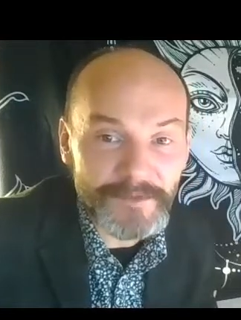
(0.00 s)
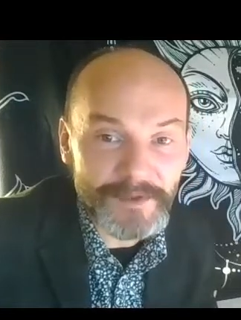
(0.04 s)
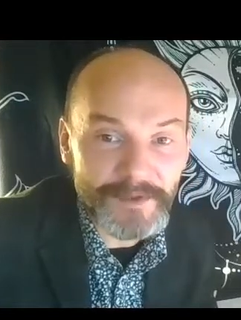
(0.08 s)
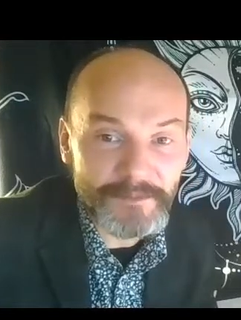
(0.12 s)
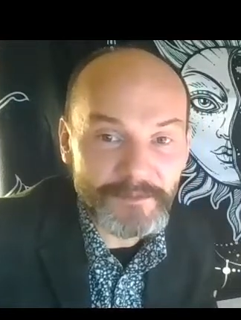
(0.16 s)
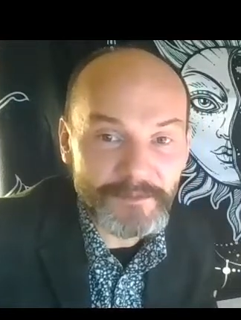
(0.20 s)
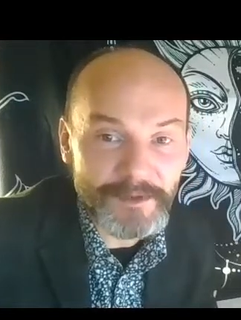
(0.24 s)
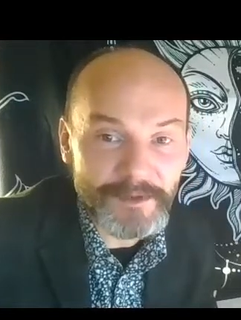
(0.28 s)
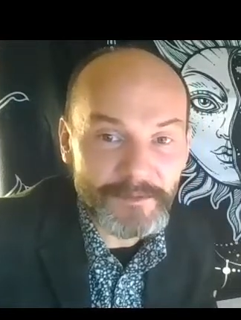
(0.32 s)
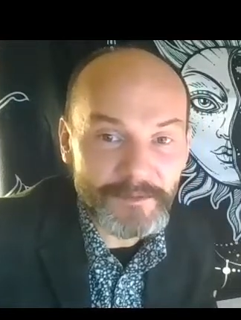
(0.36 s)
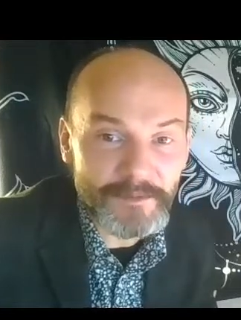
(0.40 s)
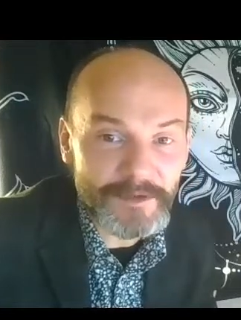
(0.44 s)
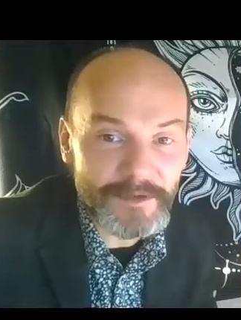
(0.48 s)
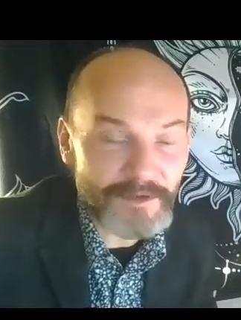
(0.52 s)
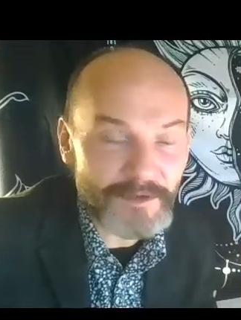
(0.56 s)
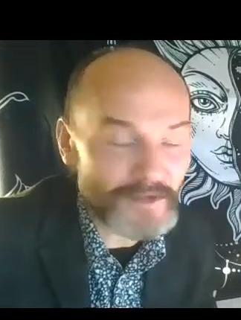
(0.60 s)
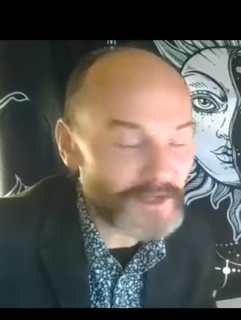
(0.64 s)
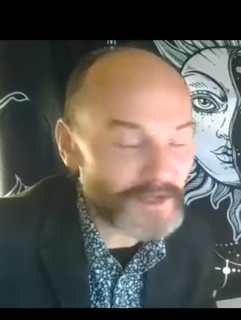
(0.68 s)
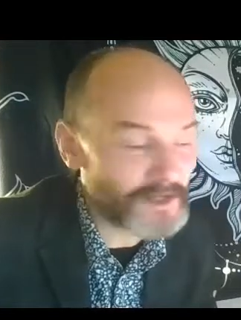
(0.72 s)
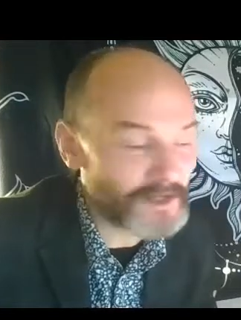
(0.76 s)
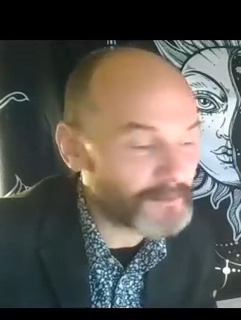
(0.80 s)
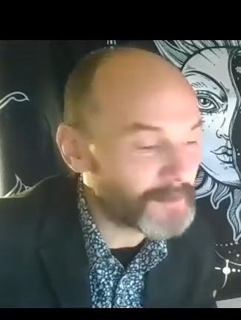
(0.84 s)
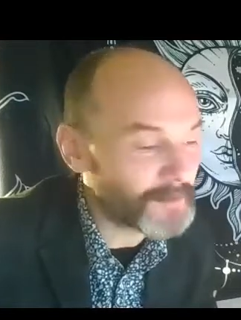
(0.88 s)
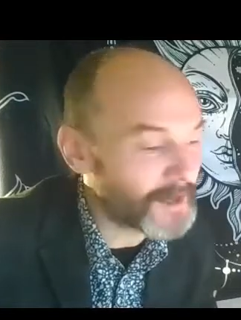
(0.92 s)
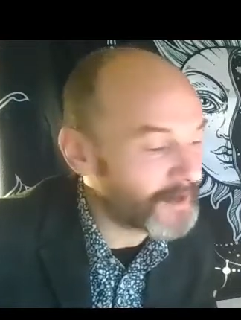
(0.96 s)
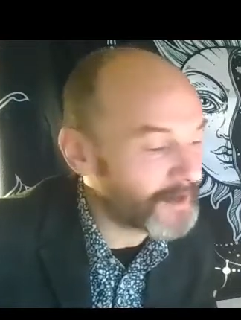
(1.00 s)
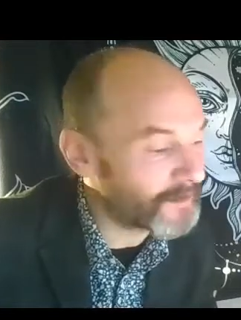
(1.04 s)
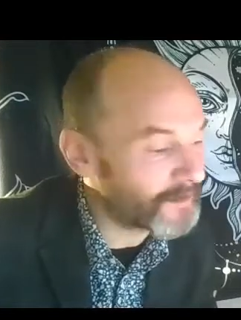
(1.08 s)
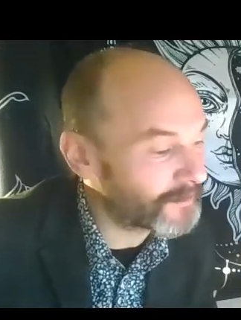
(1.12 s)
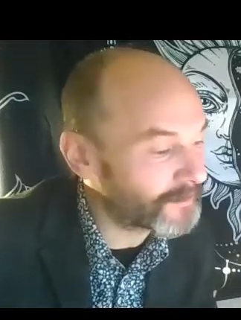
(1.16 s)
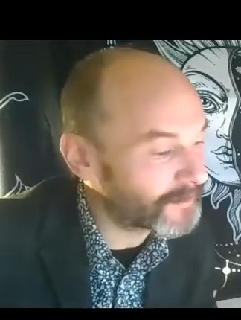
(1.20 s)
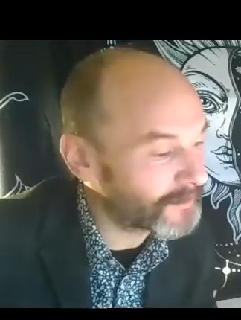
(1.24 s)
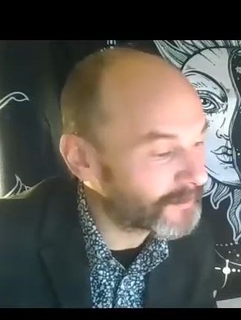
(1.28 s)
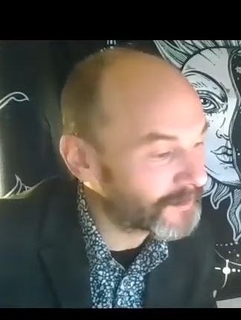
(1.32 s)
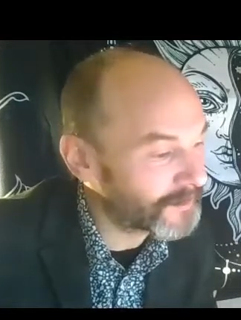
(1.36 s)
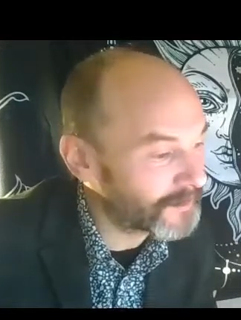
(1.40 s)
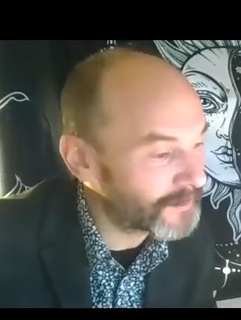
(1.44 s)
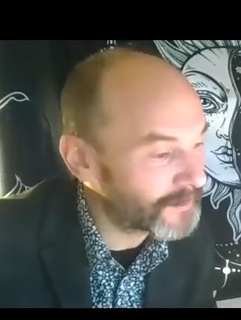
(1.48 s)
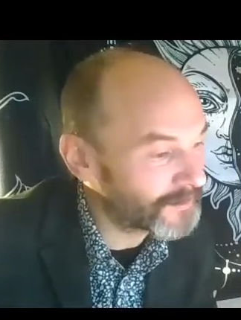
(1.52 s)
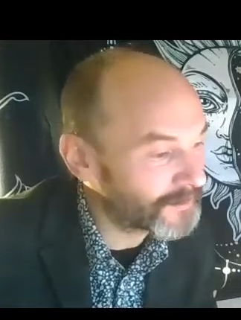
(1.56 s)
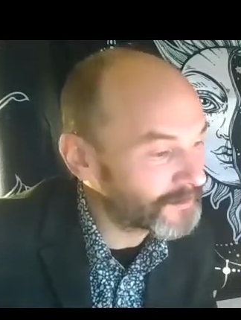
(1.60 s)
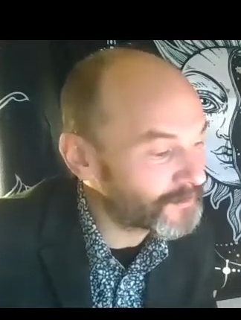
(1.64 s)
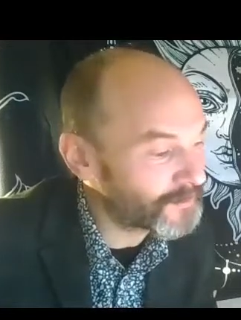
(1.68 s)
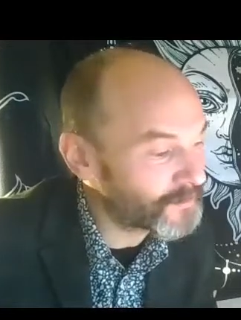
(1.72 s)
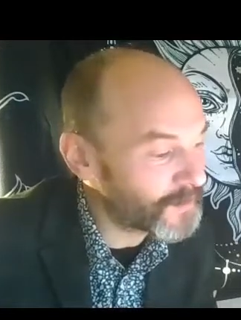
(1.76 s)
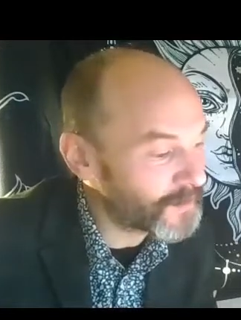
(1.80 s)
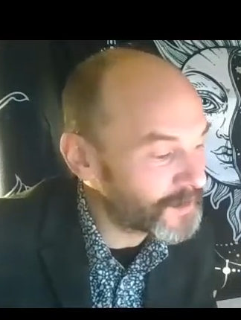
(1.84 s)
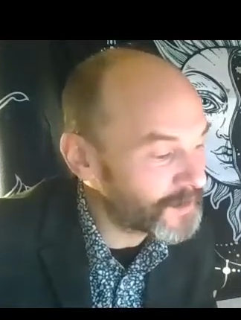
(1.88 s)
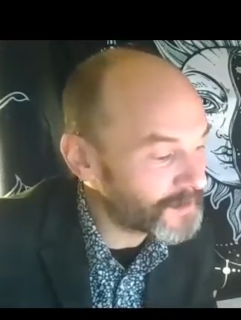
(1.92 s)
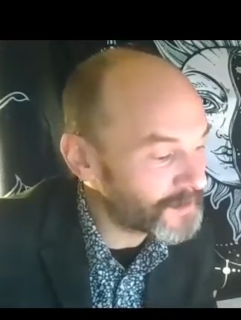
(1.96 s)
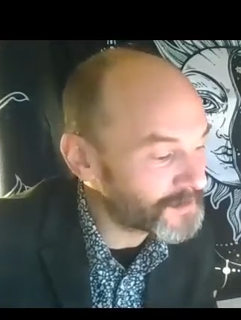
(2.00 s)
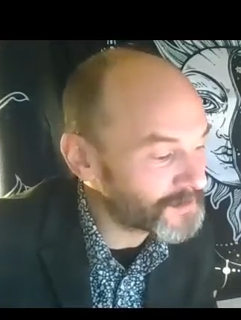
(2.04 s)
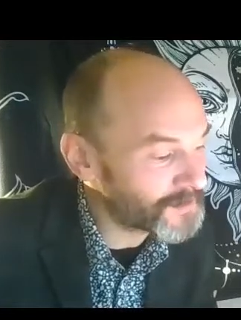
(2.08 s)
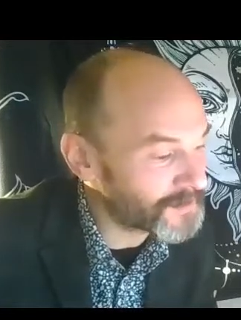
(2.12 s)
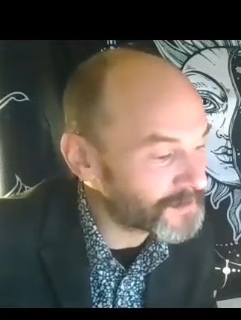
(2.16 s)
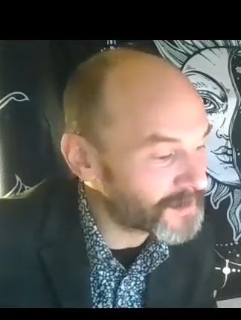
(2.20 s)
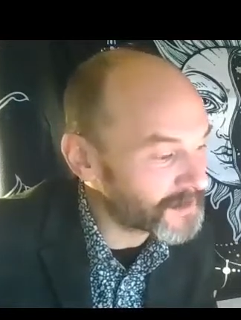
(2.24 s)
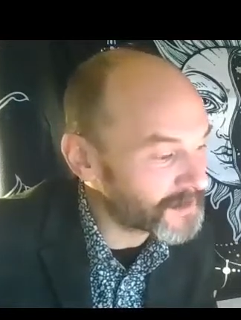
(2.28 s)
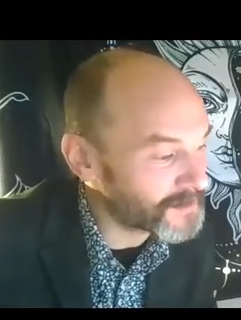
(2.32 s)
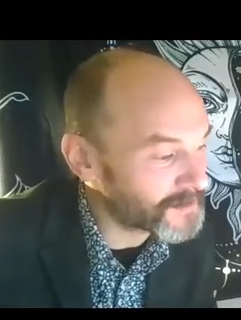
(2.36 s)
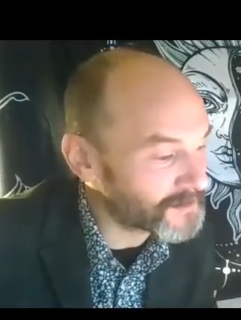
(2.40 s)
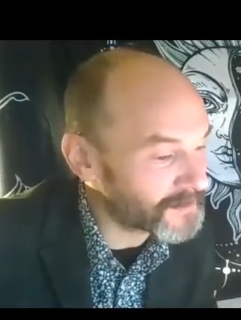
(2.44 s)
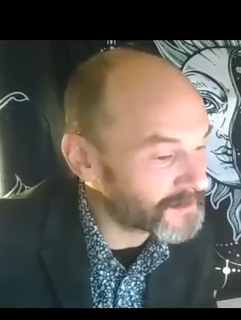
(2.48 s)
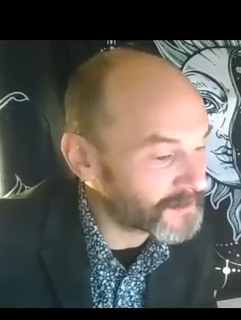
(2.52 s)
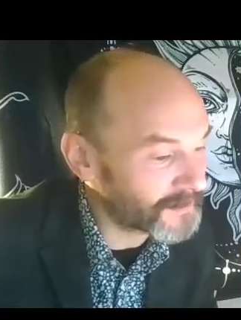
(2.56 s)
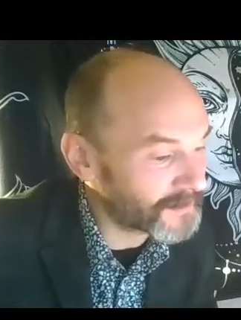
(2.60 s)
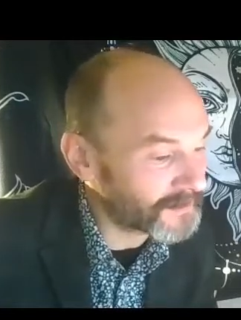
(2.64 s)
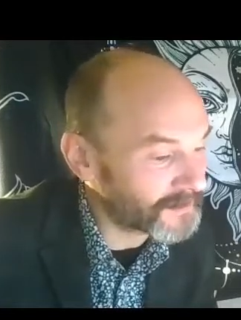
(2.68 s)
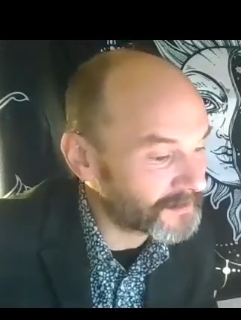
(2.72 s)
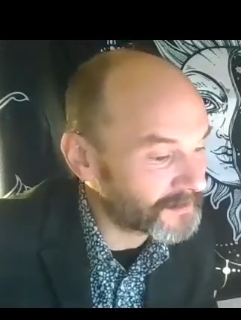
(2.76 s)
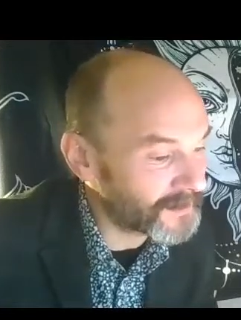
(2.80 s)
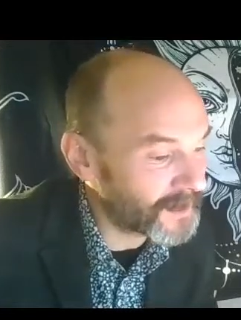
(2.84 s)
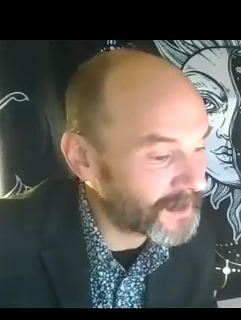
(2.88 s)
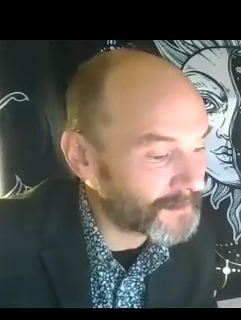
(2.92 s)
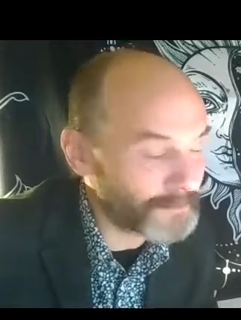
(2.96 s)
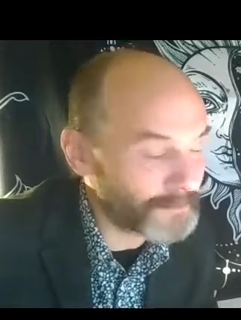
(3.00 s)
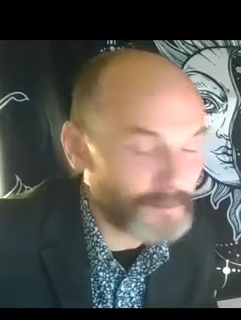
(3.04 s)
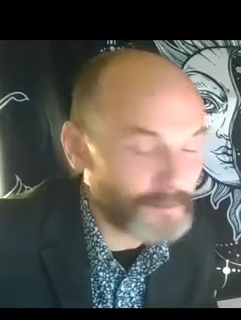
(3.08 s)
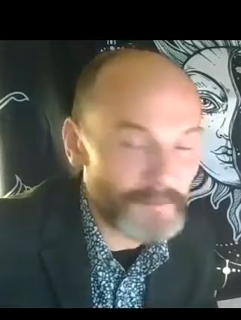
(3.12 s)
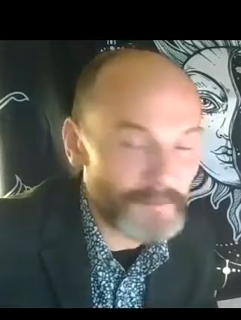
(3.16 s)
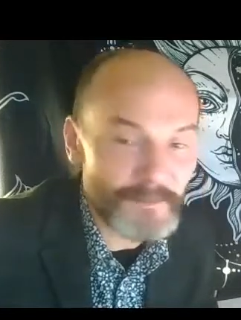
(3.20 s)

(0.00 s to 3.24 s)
And when we think about the worst things that can happen,